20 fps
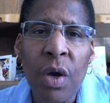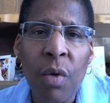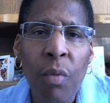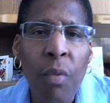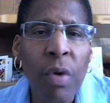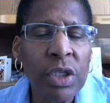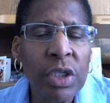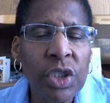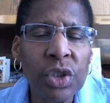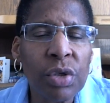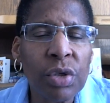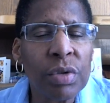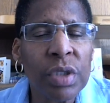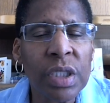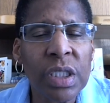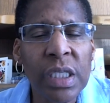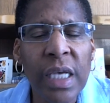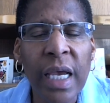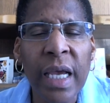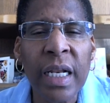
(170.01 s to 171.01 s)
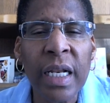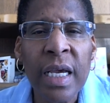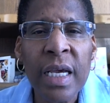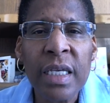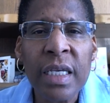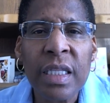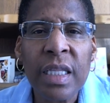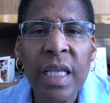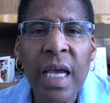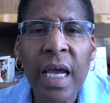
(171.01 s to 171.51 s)
One student said
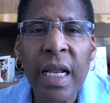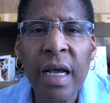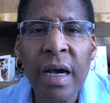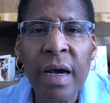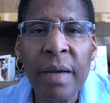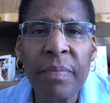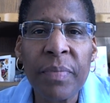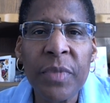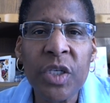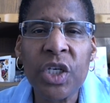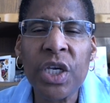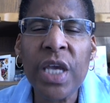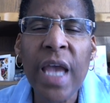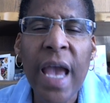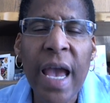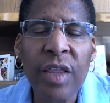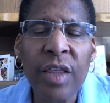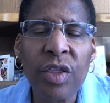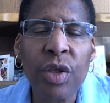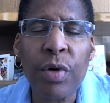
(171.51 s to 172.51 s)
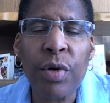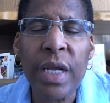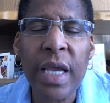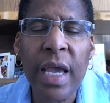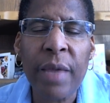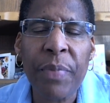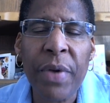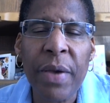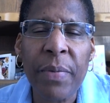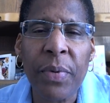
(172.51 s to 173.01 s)
that she had
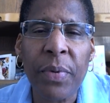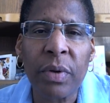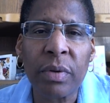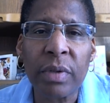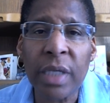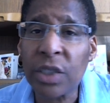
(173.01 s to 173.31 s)
38 people.